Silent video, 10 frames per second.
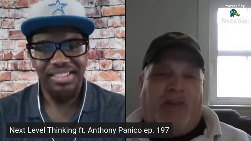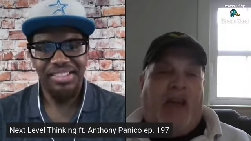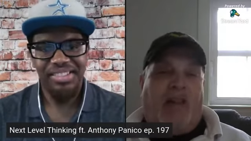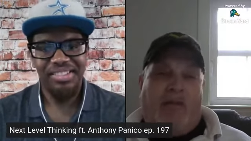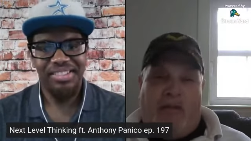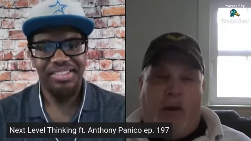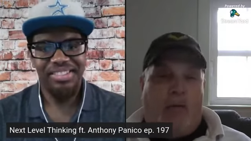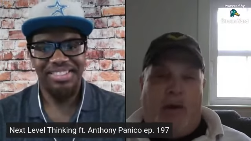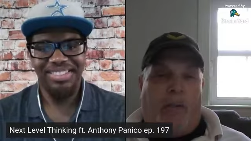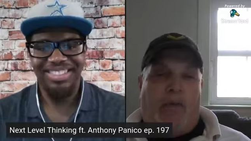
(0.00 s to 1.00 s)

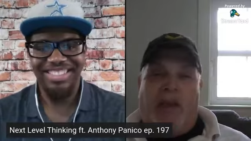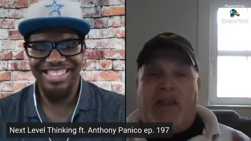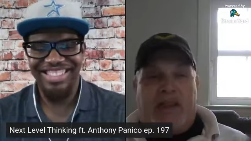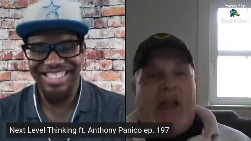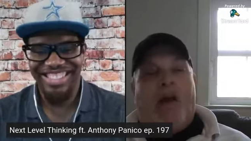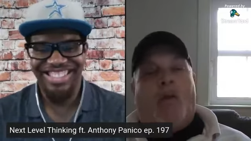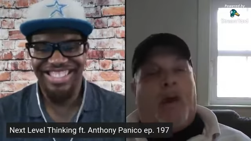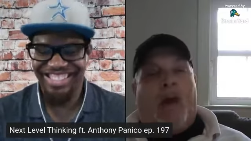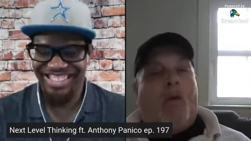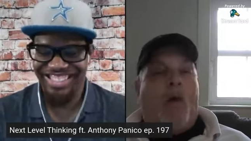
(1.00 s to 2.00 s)
Speaker 1: telephone number. That's not
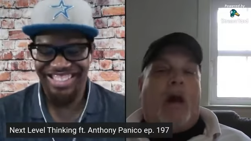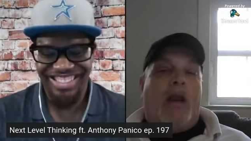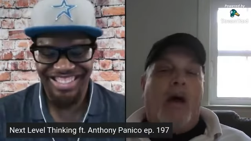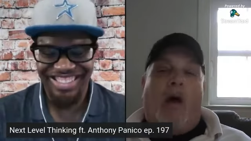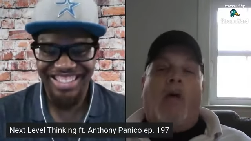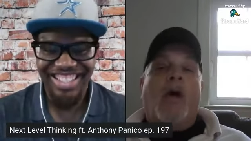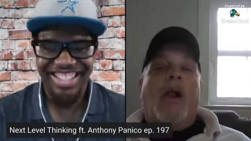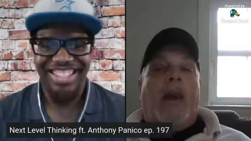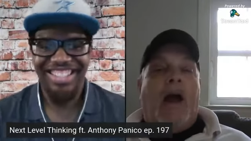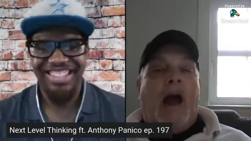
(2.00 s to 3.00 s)
what I want. No.
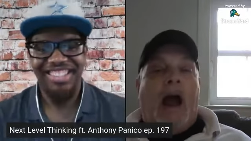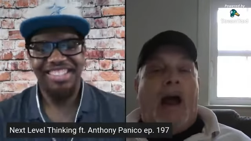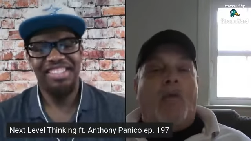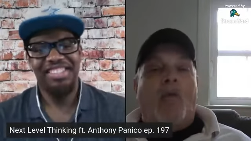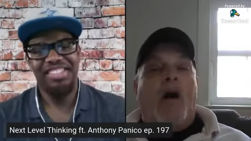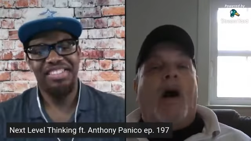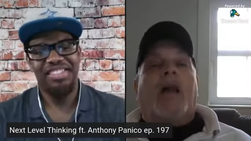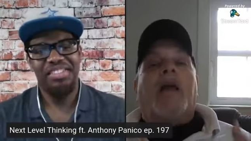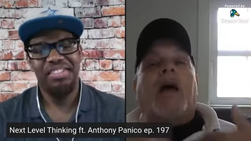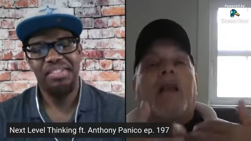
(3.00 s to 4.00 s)
I
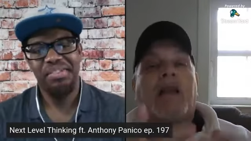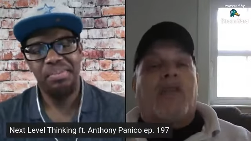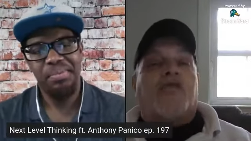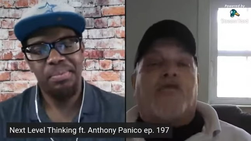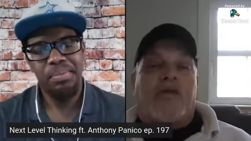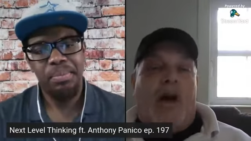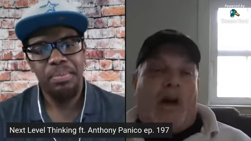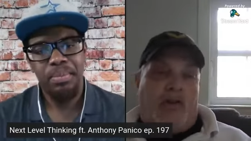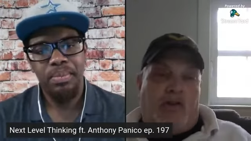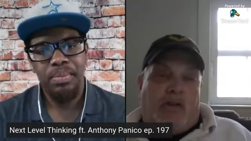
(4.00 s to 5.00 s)
want an
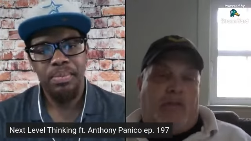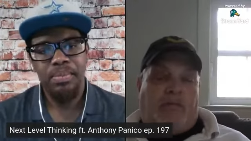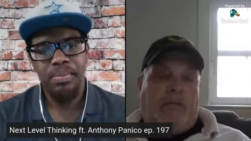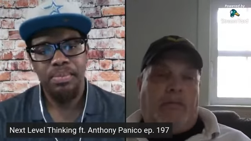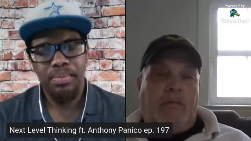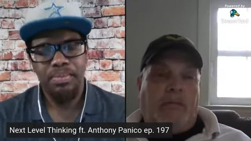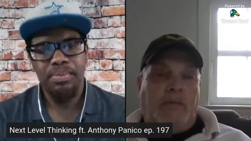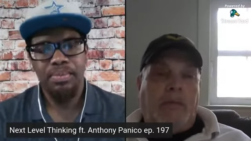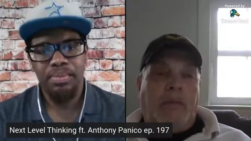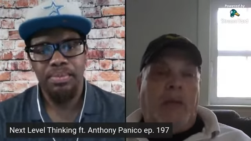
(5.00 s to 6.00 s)
introduction.
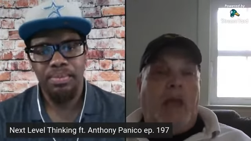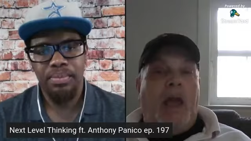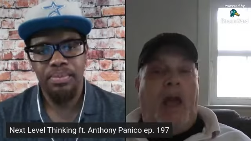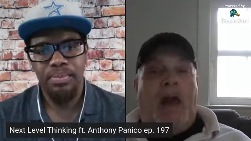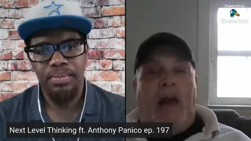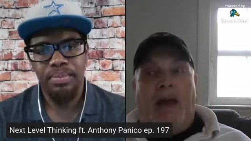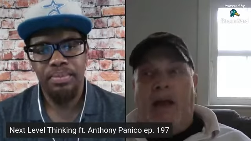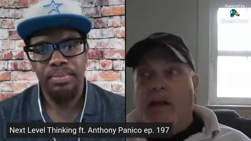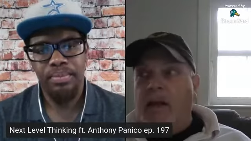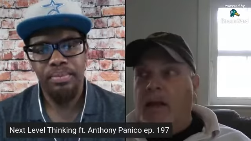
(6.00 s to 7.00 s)

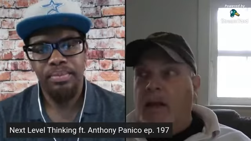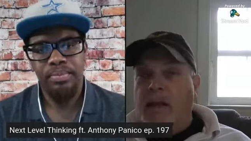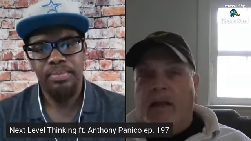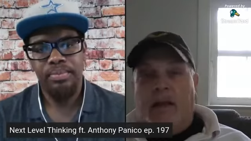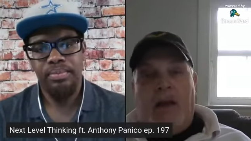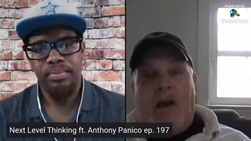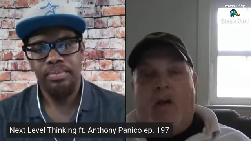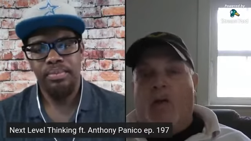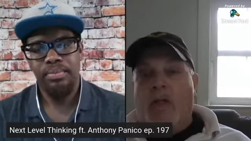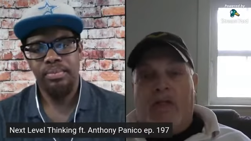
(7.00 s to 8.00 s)
And you
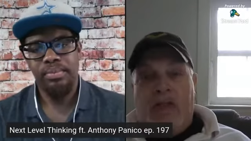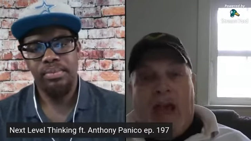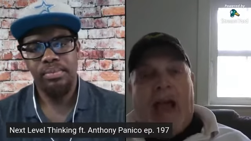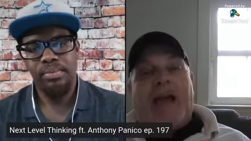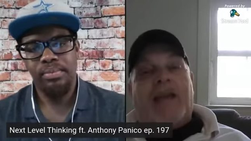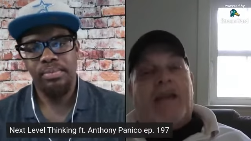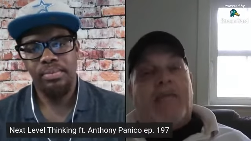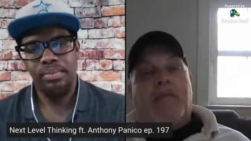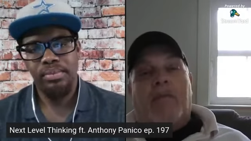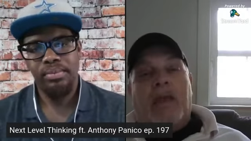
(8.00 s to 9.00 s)
know that
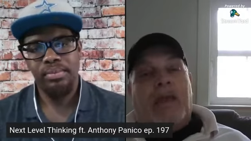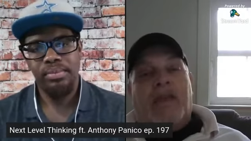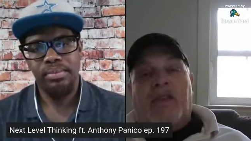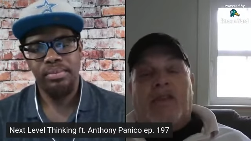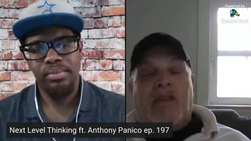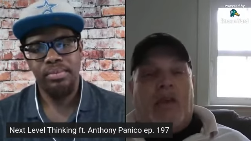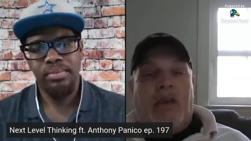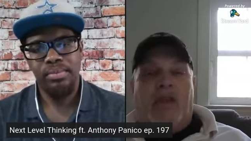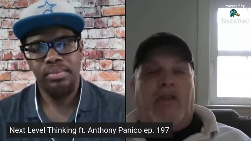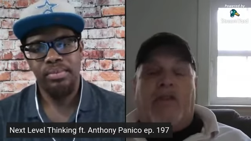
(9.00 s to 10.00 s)
is
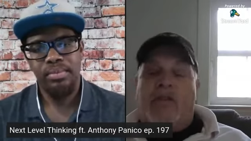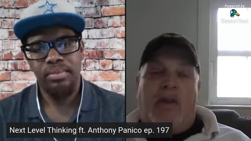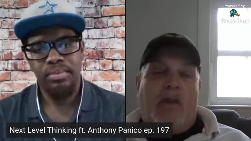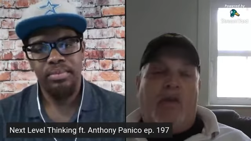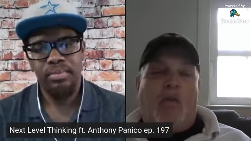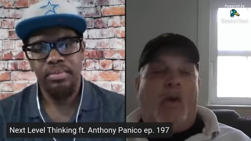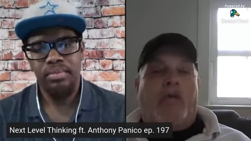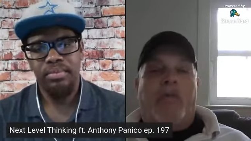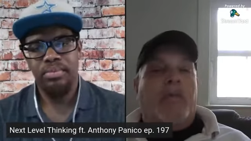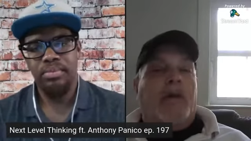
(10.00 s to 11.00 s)
is is
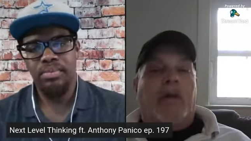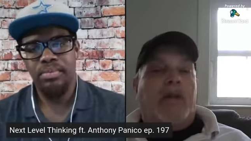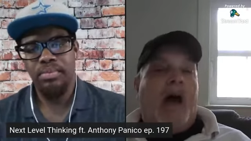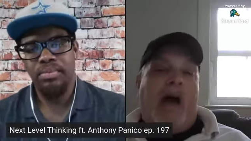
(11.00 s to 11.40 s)
worth a million